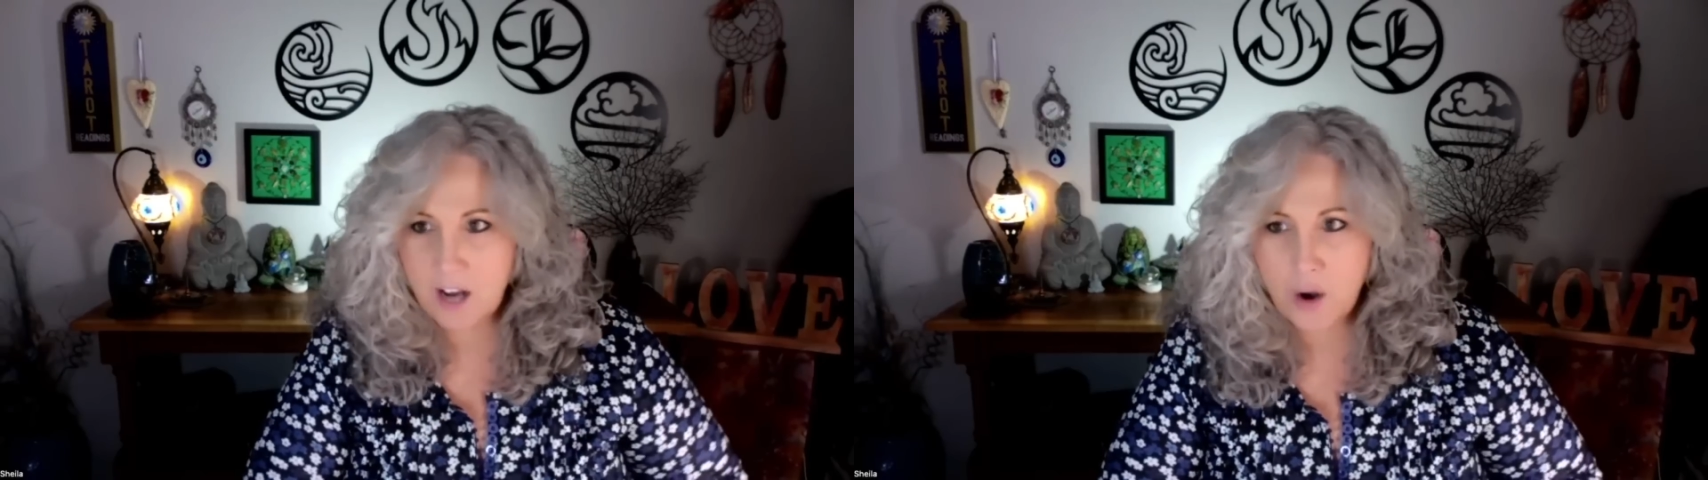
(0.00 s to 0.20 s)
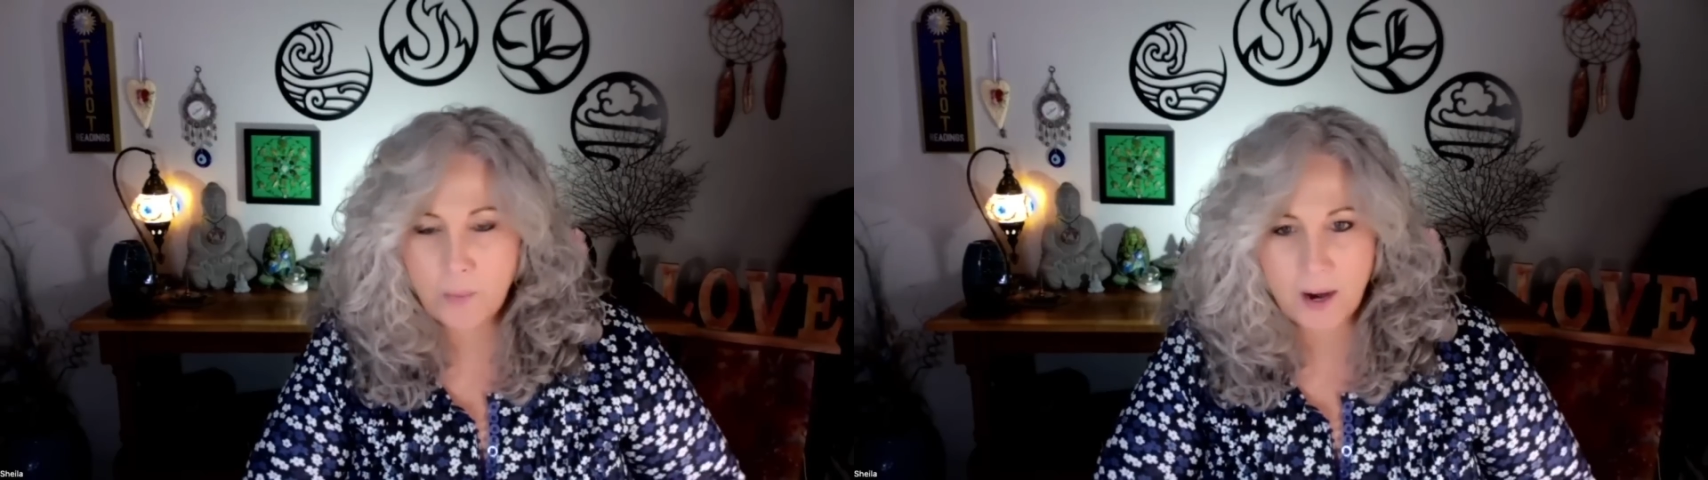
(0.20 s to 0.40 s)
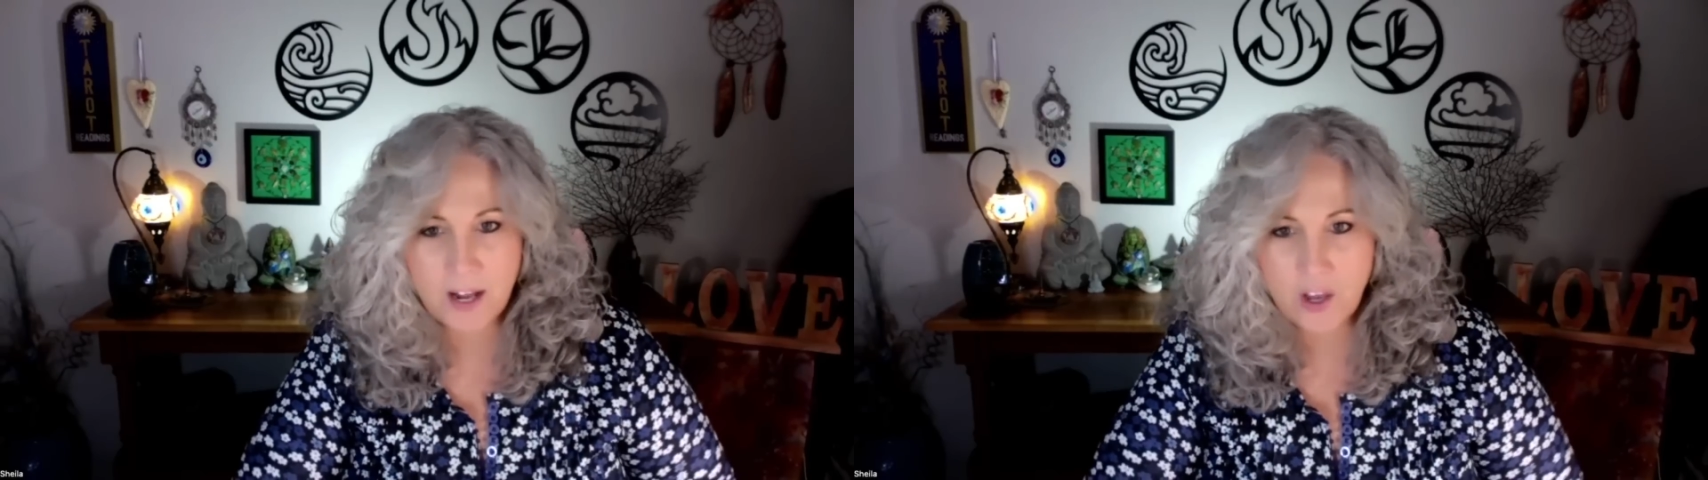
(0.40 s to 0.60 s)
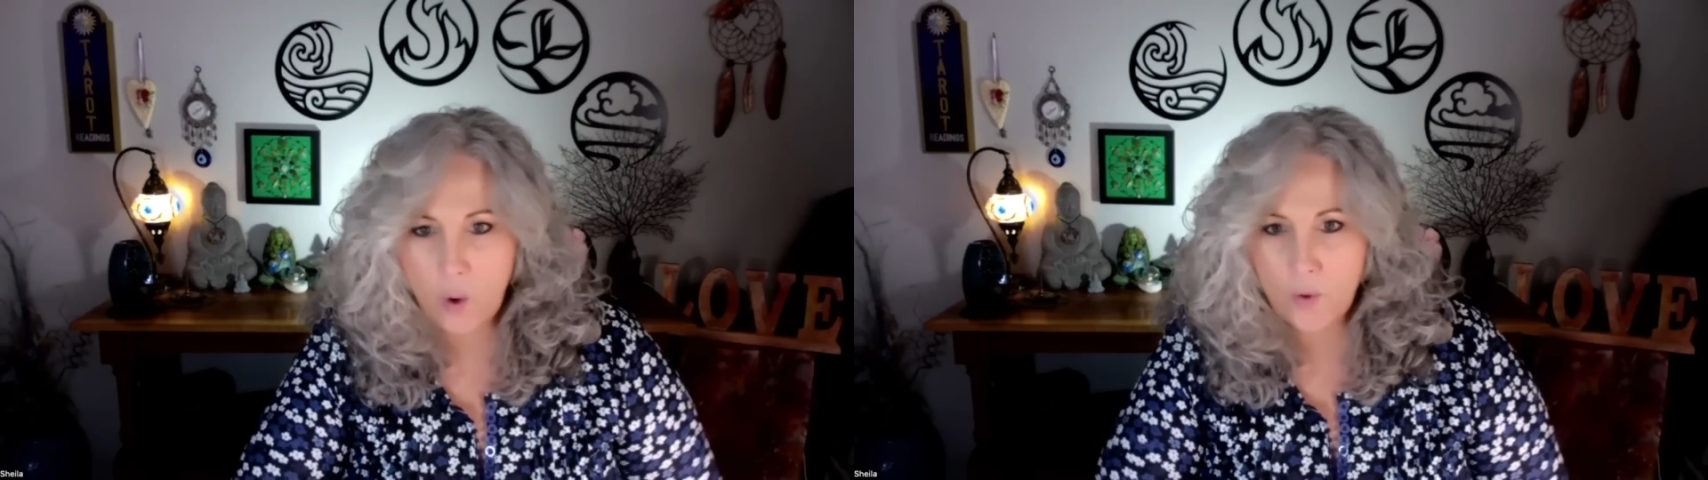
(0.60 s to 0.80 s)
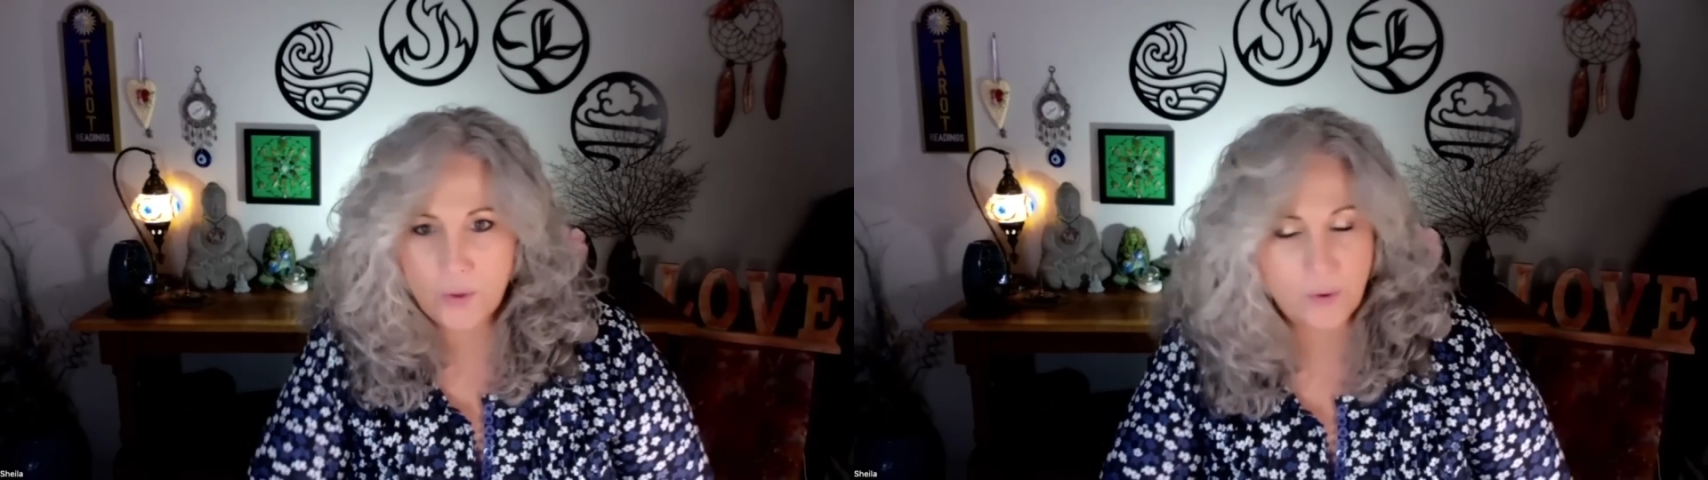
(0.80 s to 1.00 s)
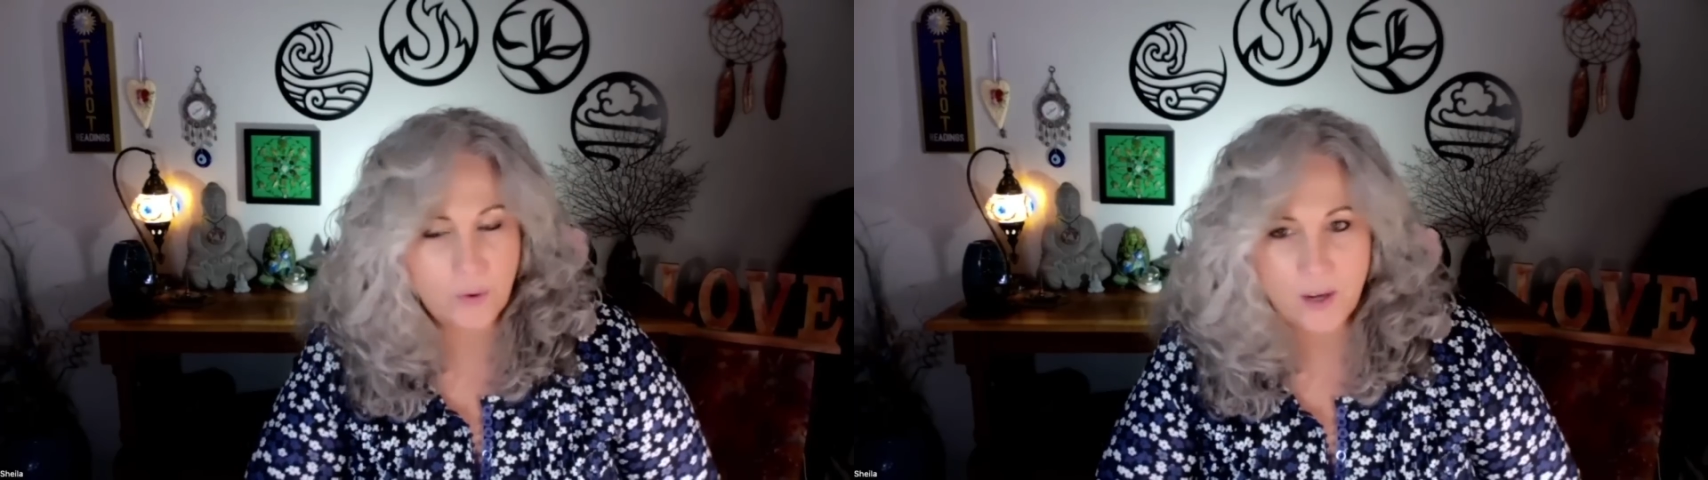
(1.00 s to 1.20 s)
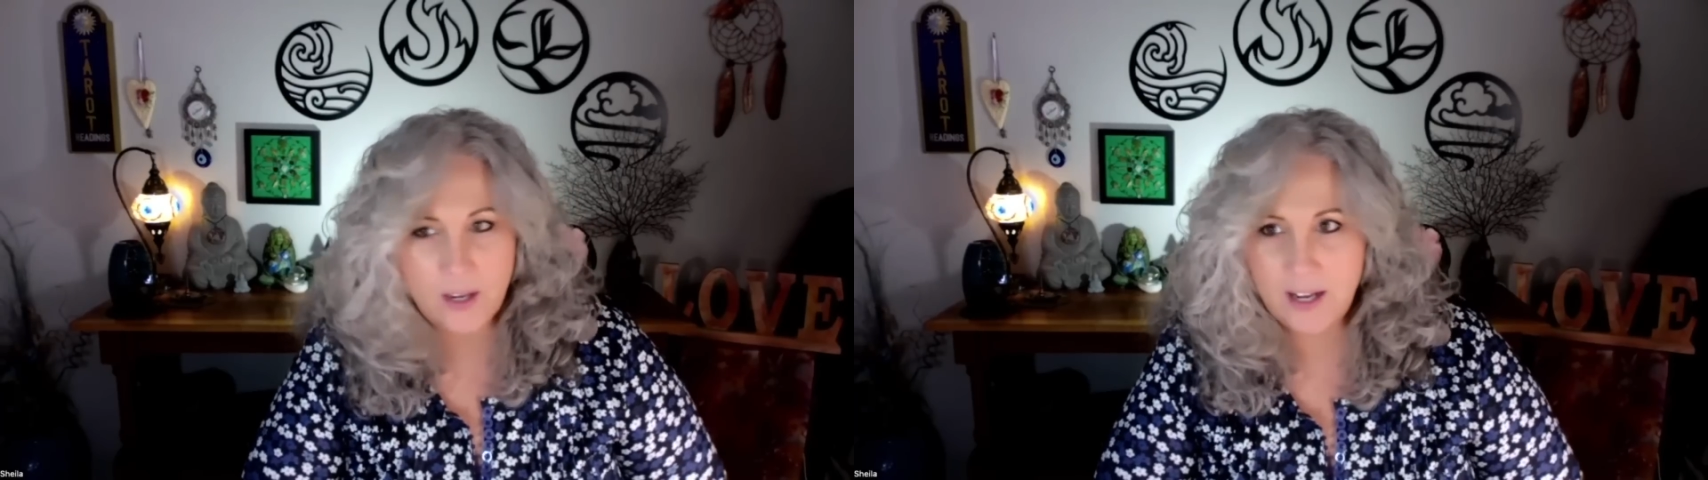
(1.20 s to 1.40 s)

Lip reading: already going through it,